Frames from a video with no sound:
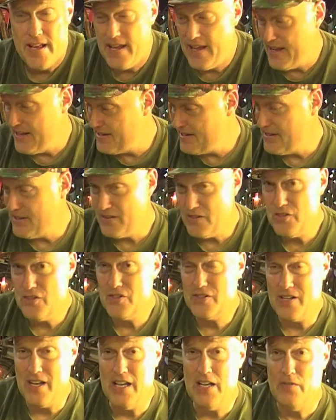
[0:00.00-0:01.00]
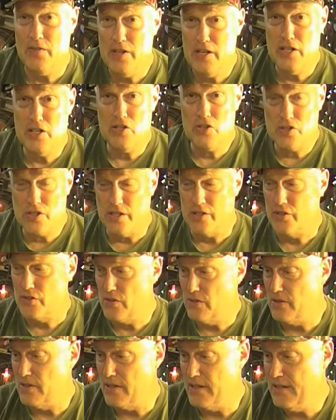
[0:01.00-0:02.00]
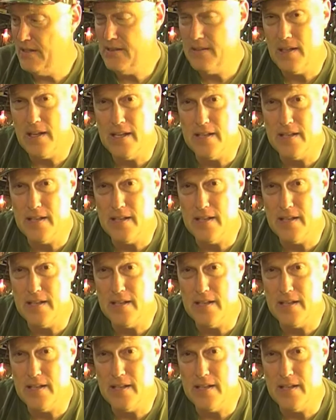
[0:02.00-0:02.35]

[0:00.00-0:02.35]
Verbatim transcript: And uh, this is kind of an interesting story,